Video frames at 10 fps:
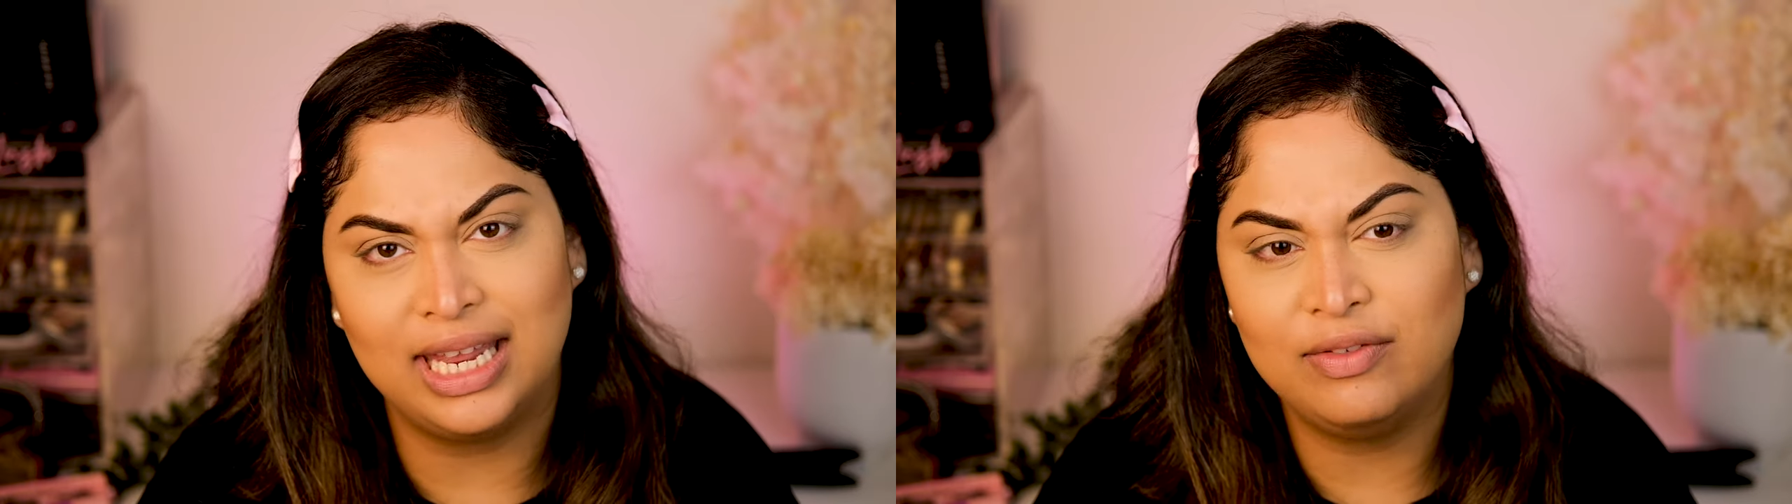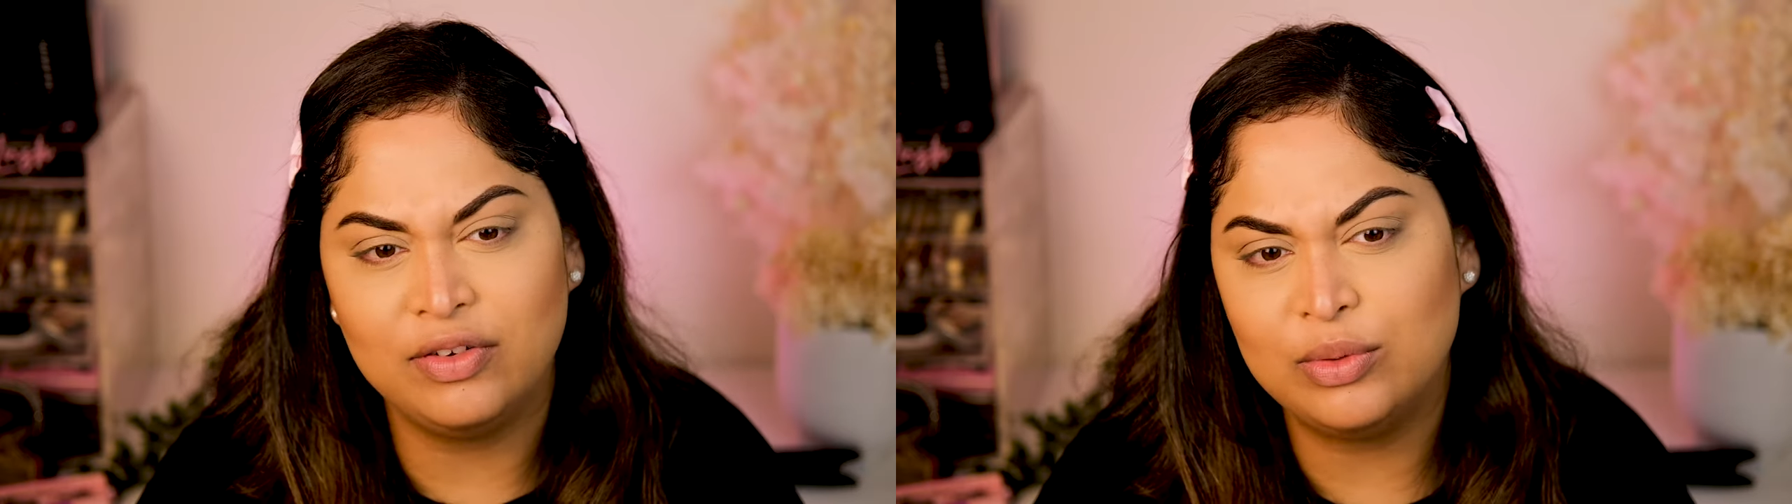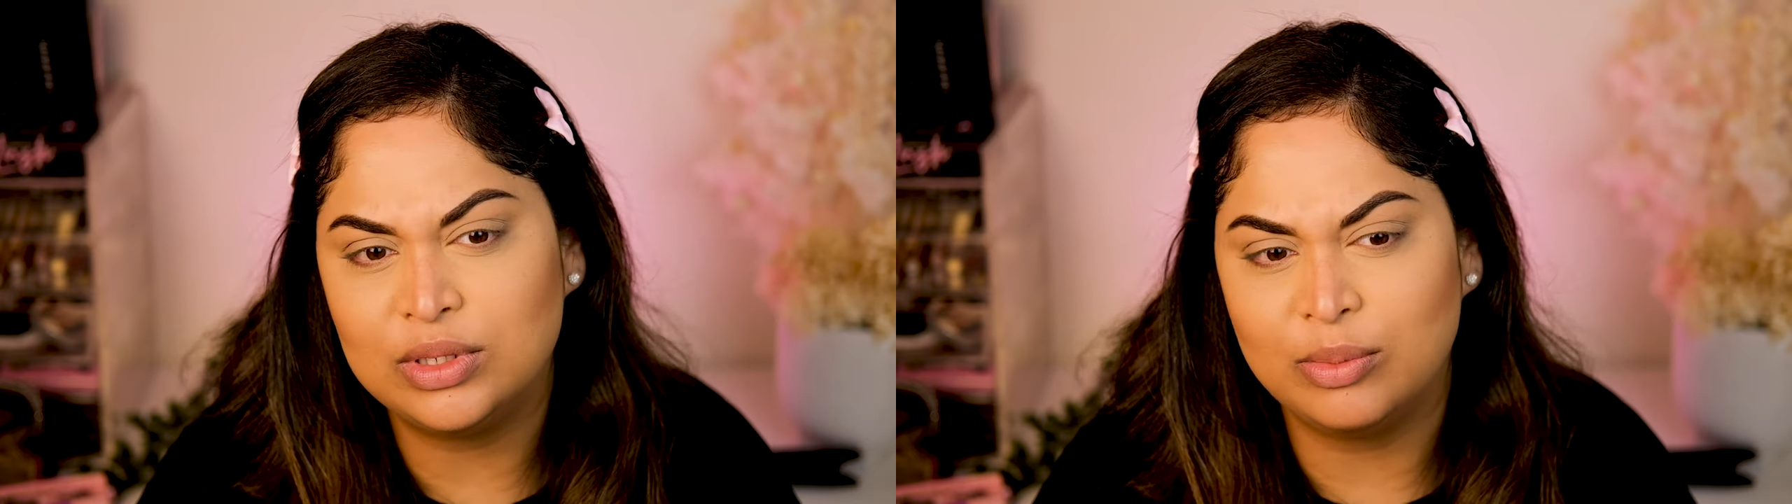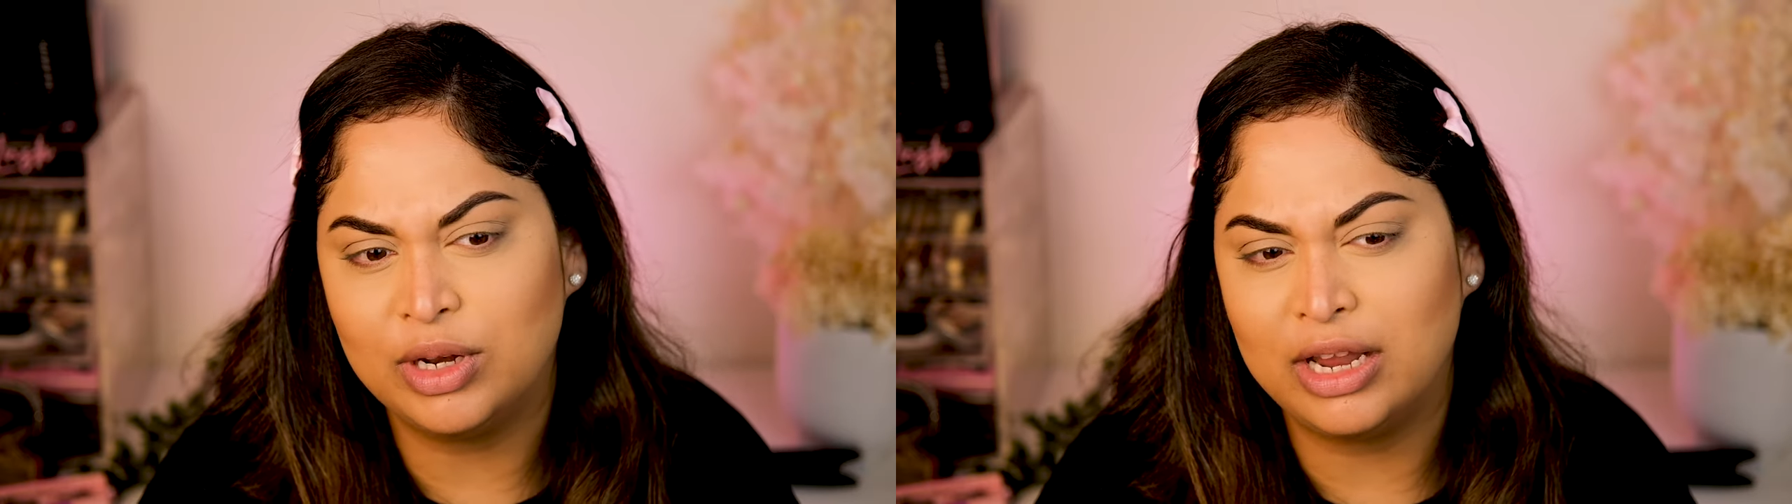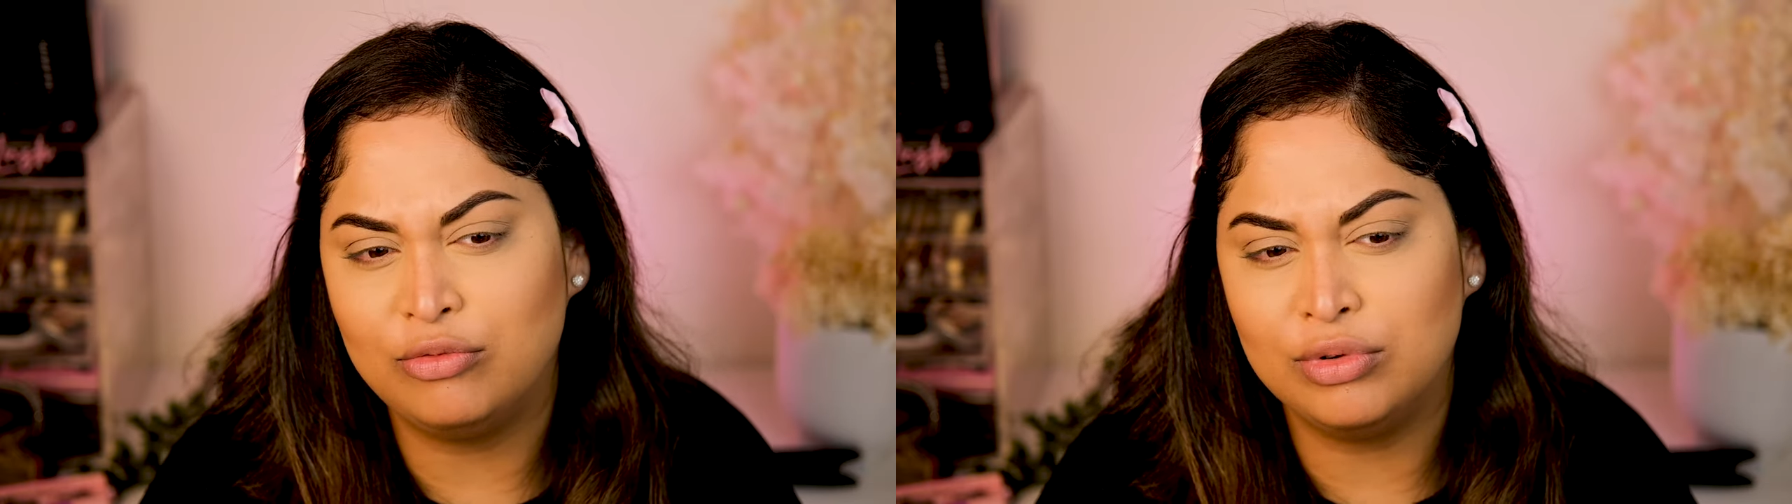Even if it was
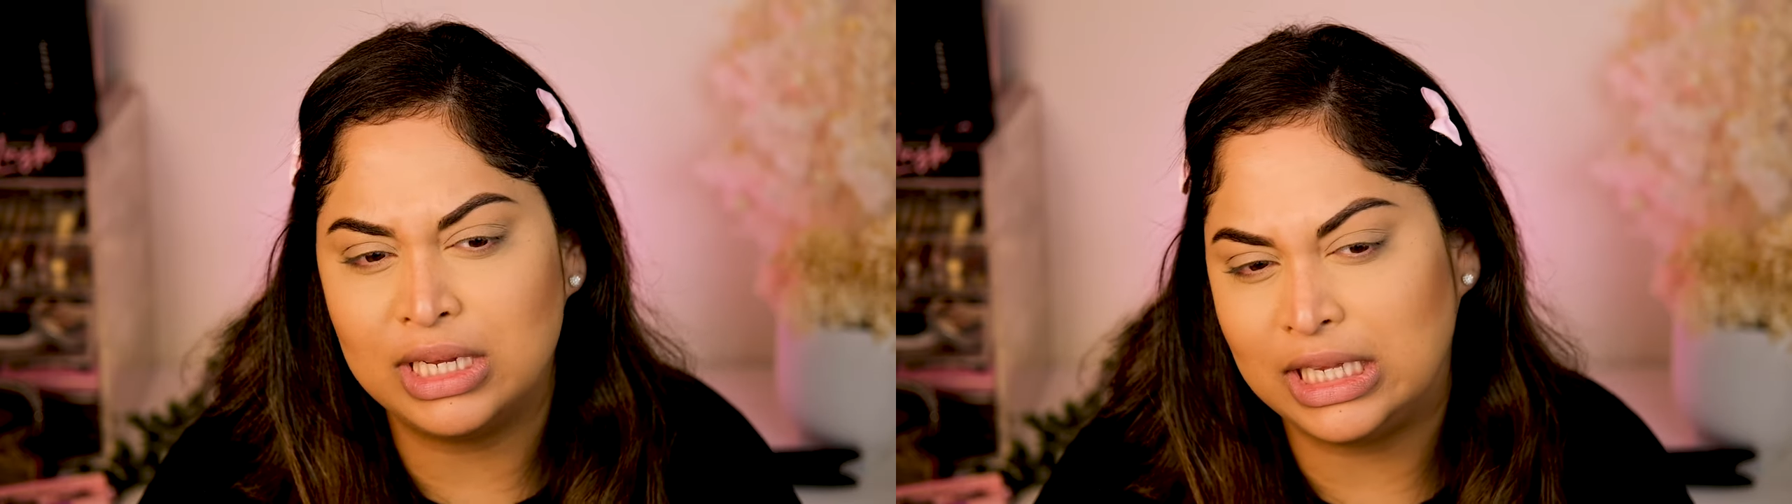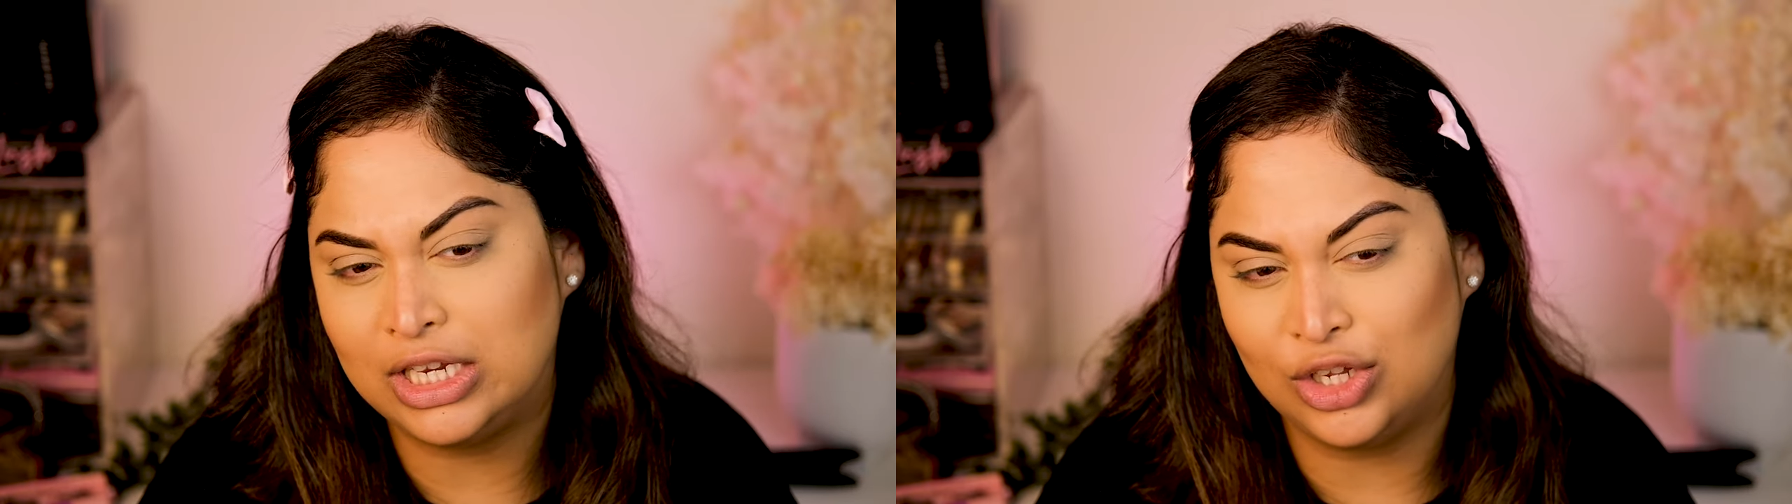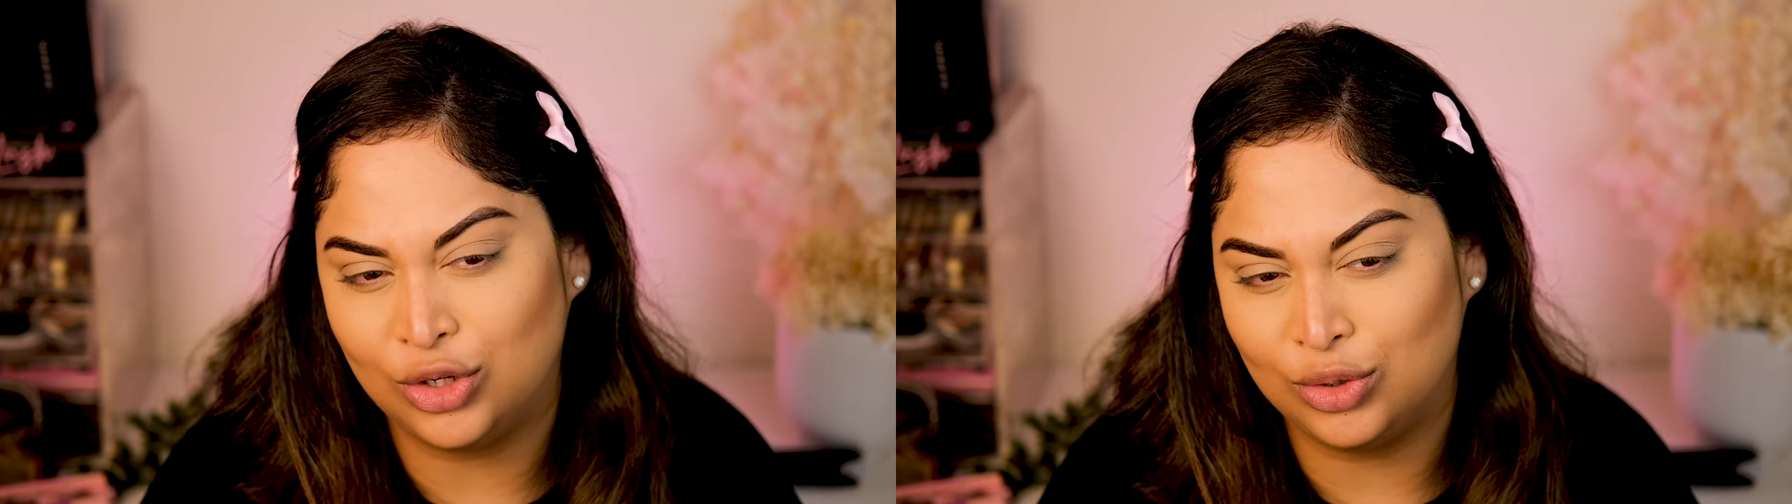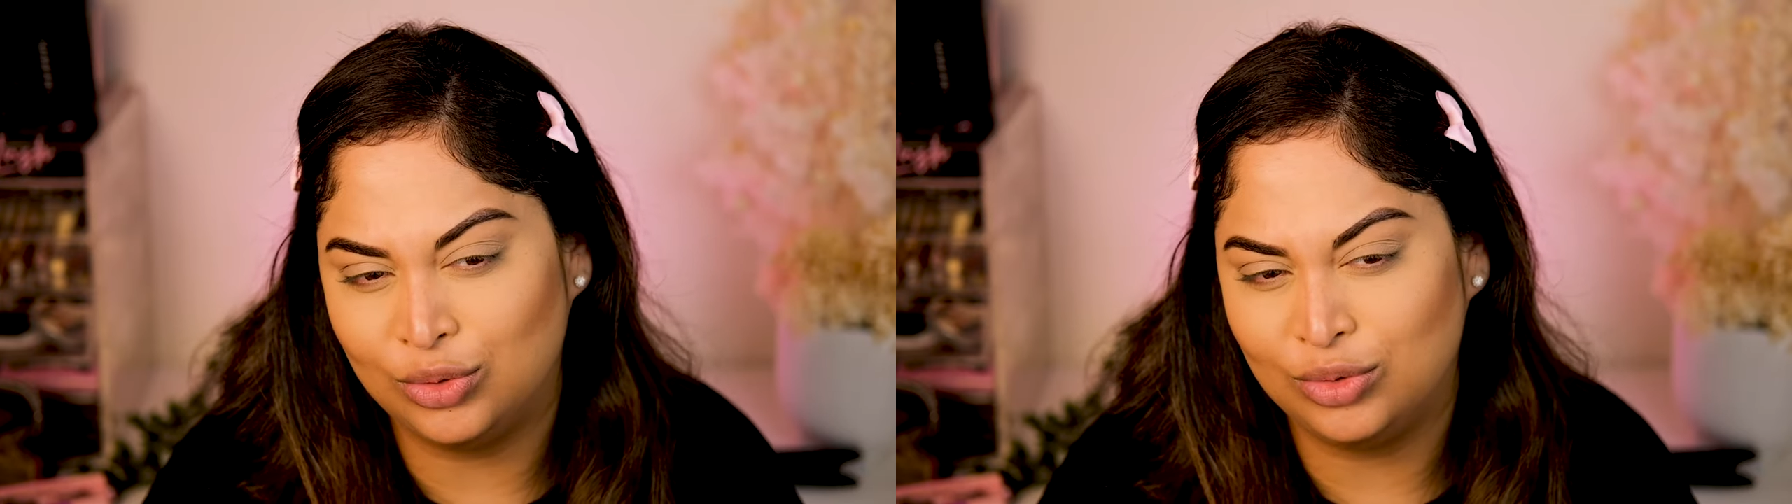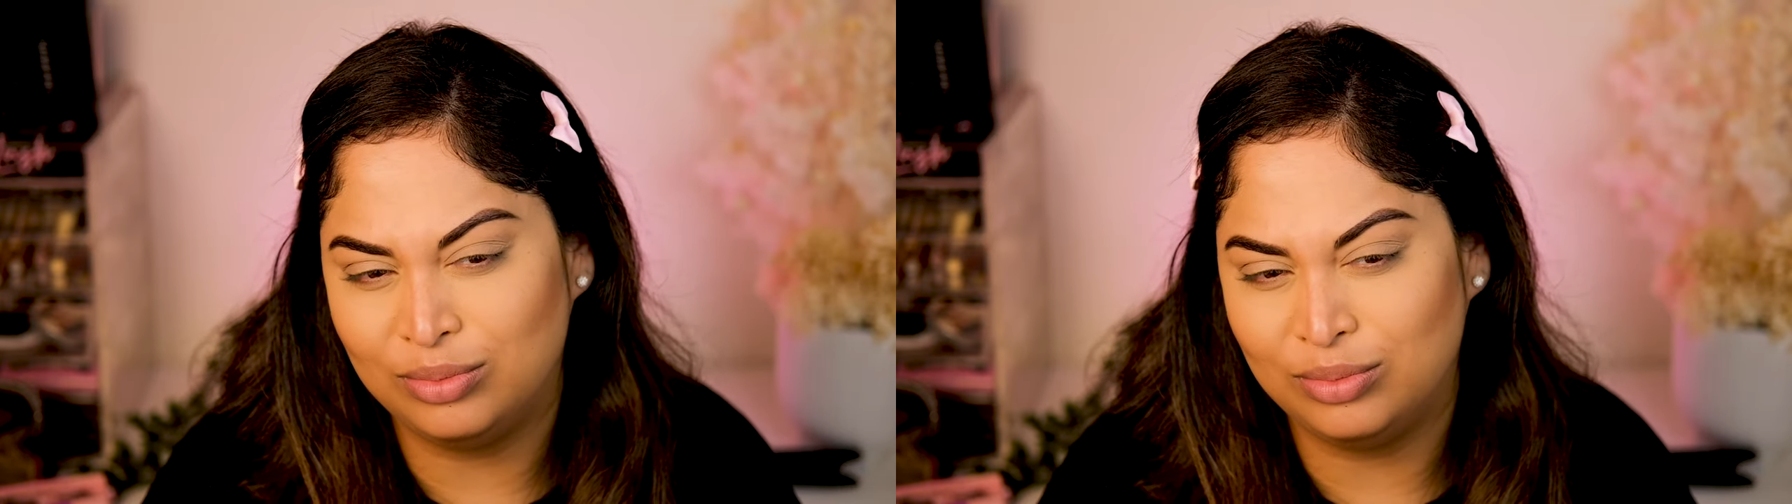someone I really knew,